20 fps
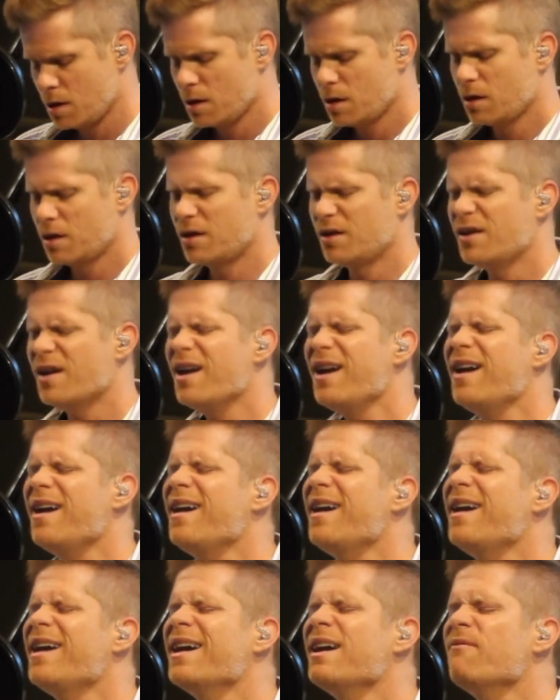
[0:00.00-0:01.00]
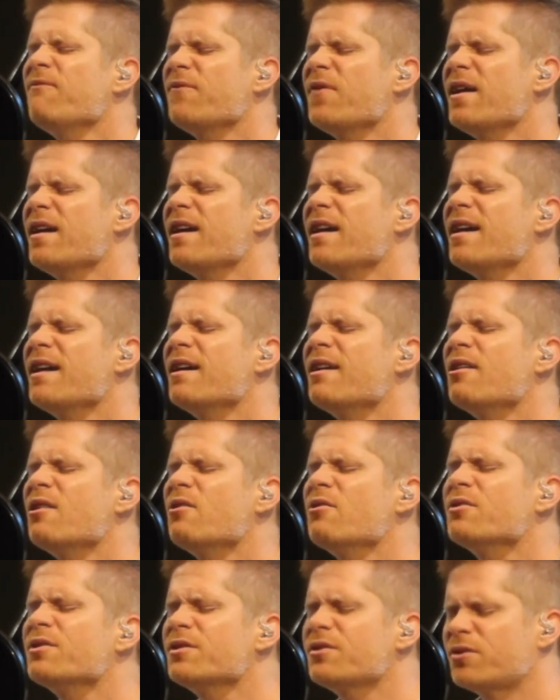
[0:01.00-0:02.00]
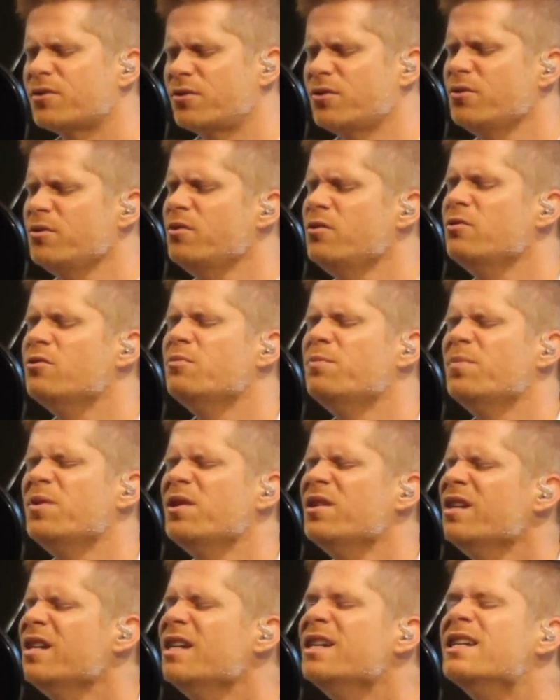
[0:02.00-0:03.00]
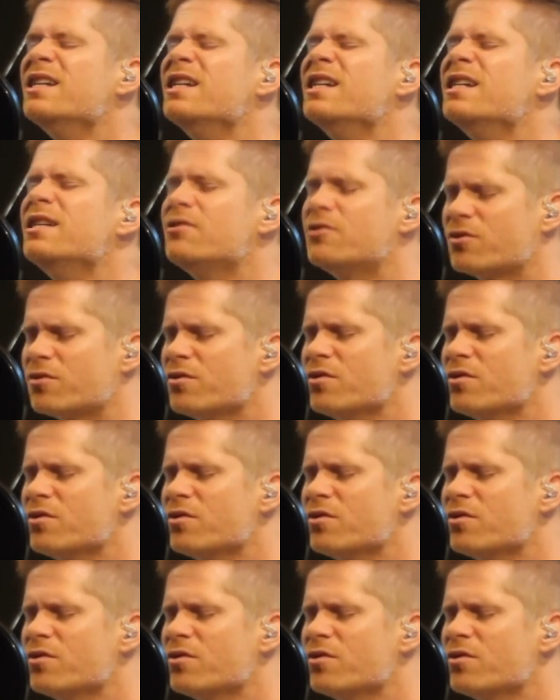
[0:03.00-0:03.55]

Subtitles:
and I have found it to be true.